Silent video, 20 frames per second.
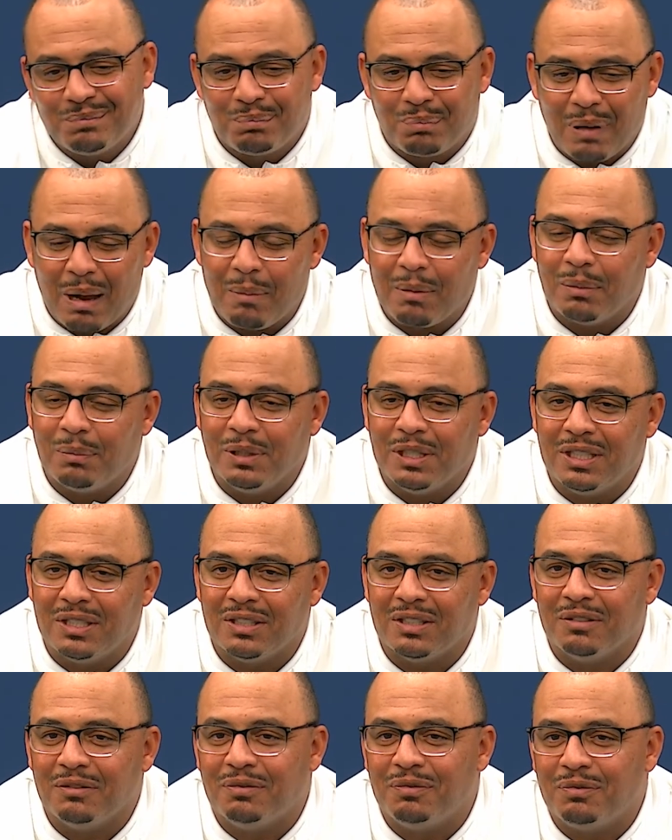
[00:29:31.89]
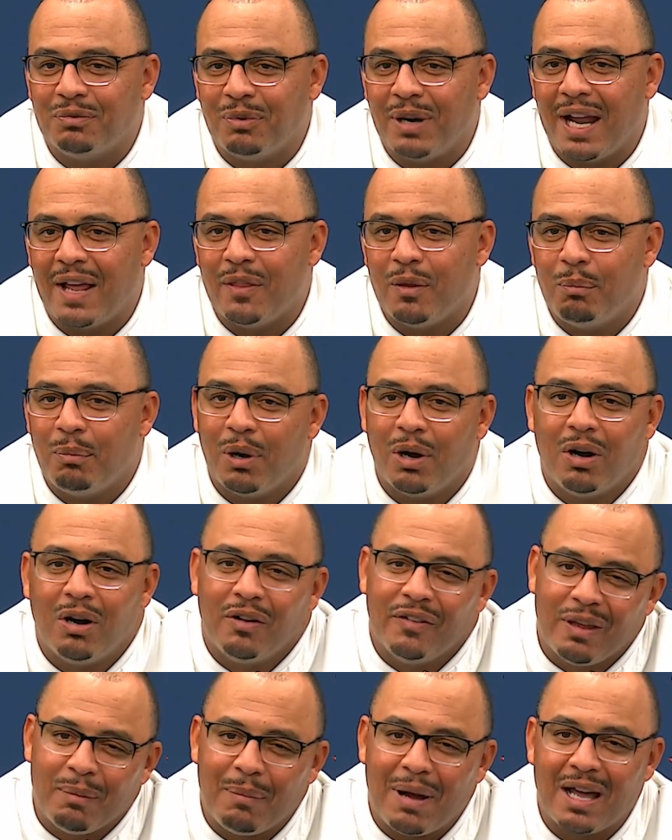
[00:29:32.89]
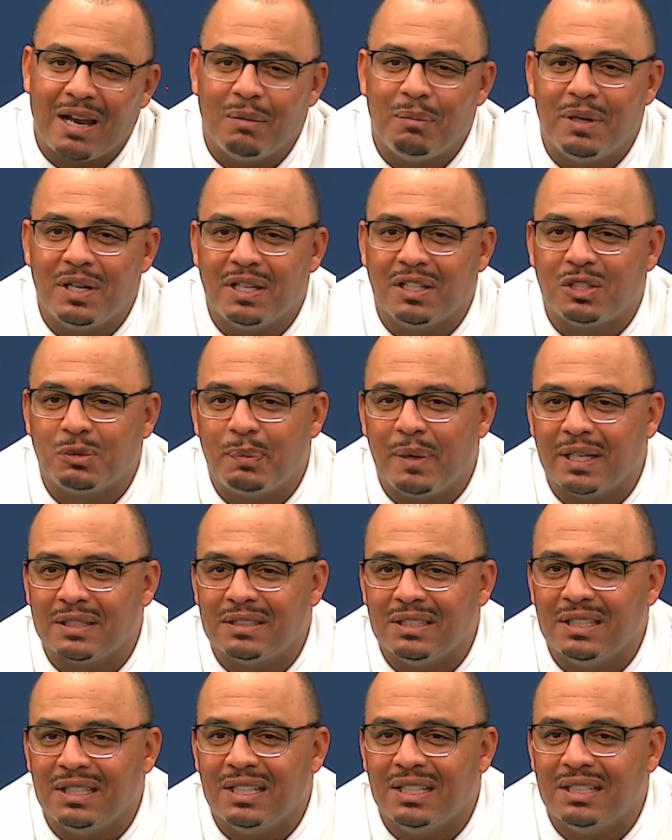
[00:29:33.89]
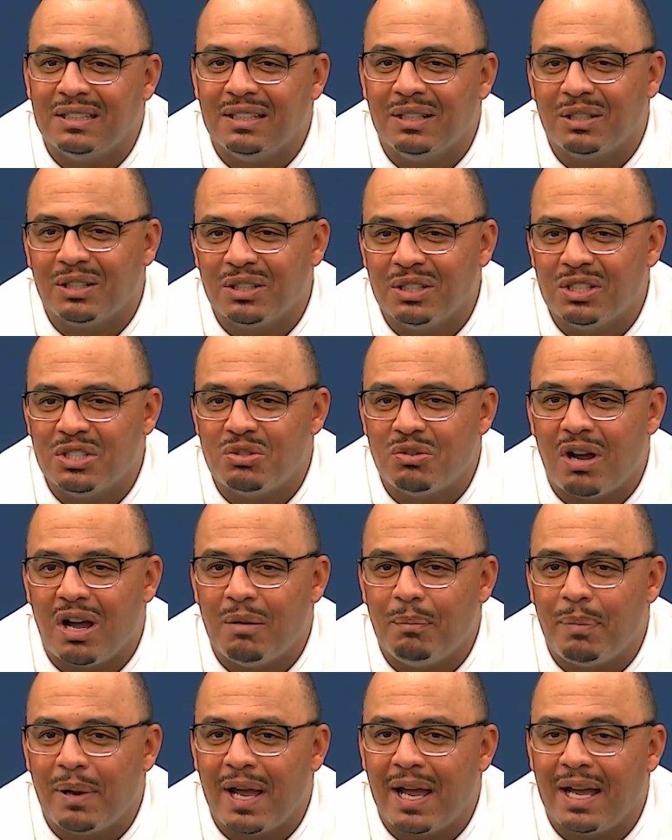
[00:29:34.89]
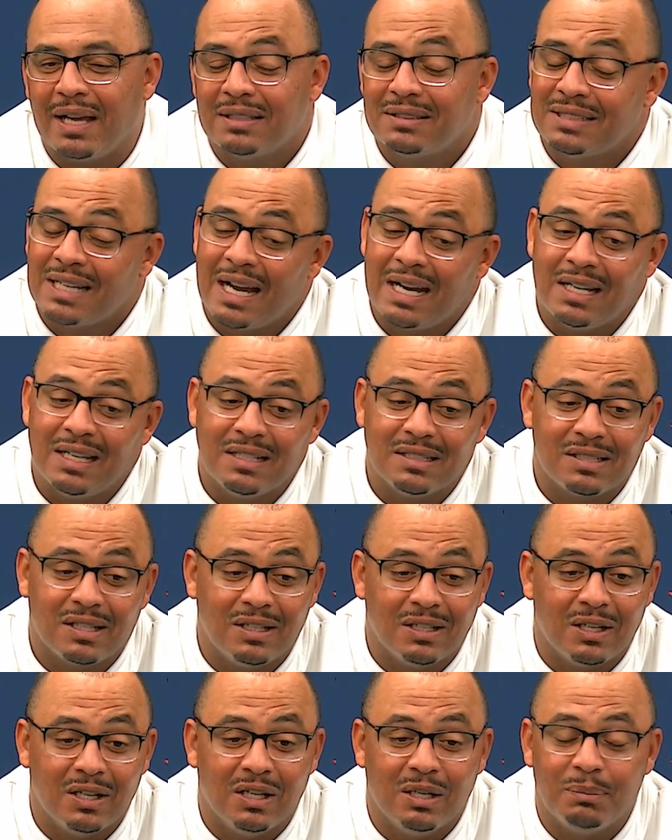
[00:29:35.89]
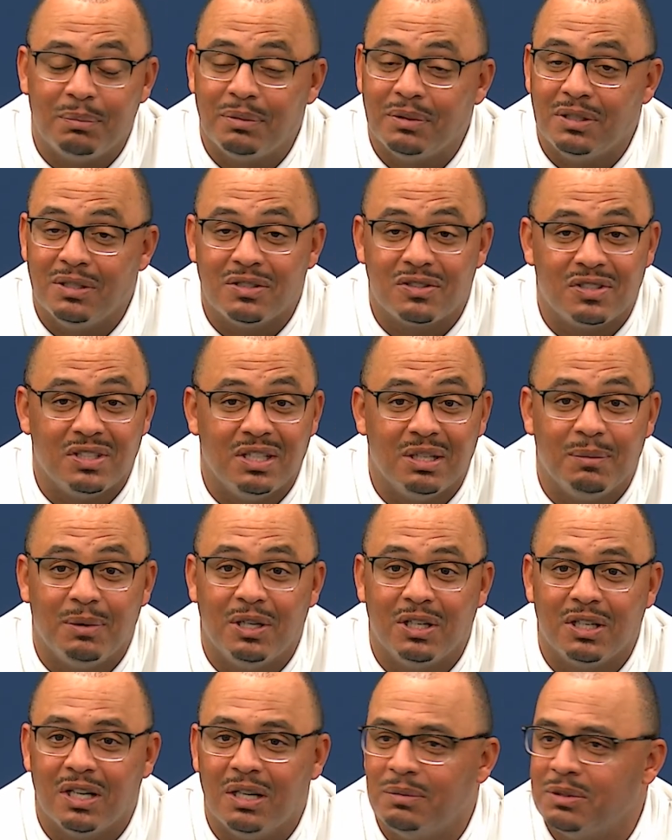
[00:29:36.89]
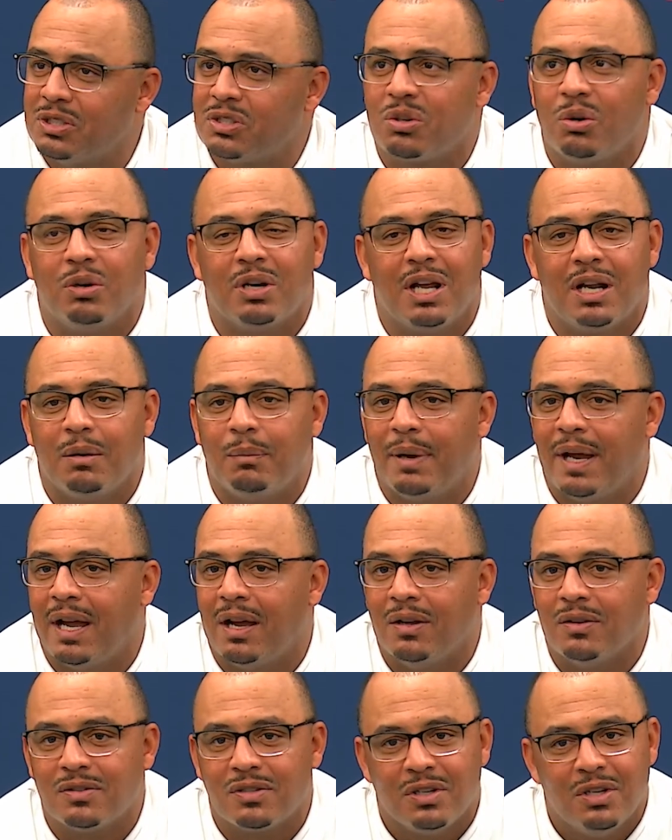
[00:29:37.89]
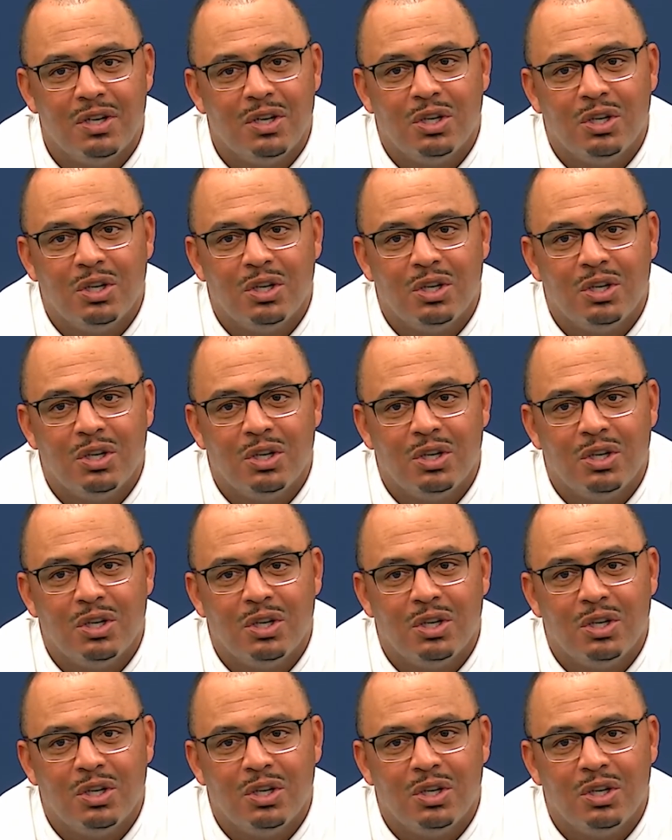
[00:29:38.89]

probably could have ran the ball. They might have been expecting it. They're going to drop back. Tight end's hung up. You see him hung up, just throw it out of bounds.